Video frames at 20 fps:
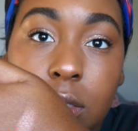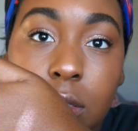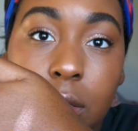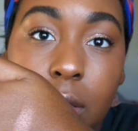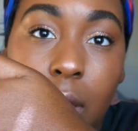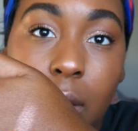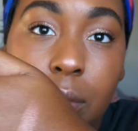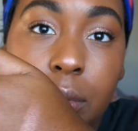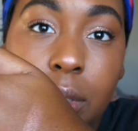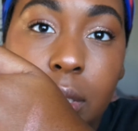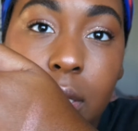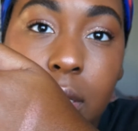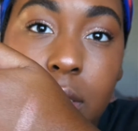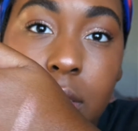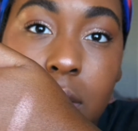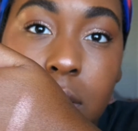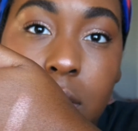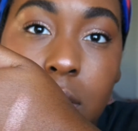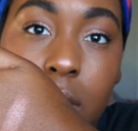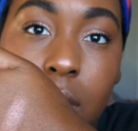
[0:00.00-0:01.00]
So that one
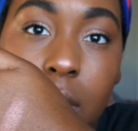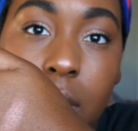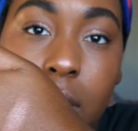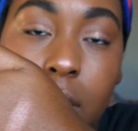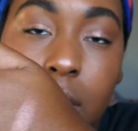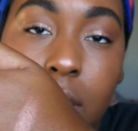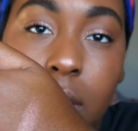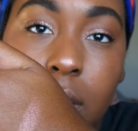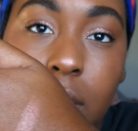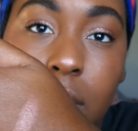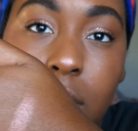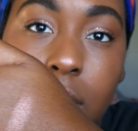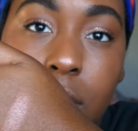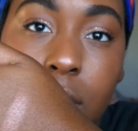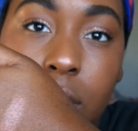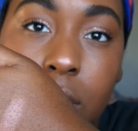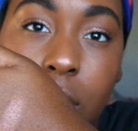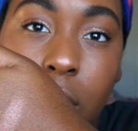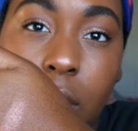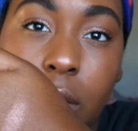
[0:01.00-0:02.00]
is the
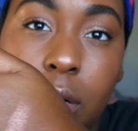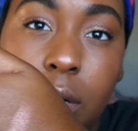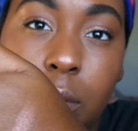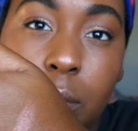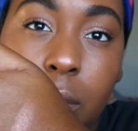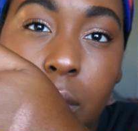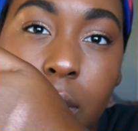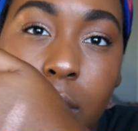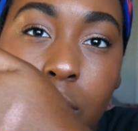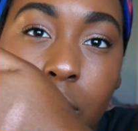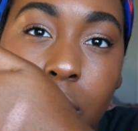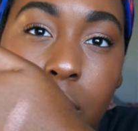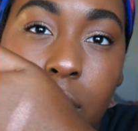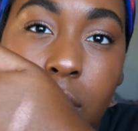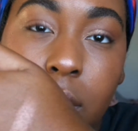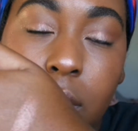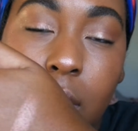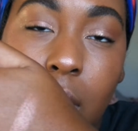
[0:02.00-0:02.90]
darker one with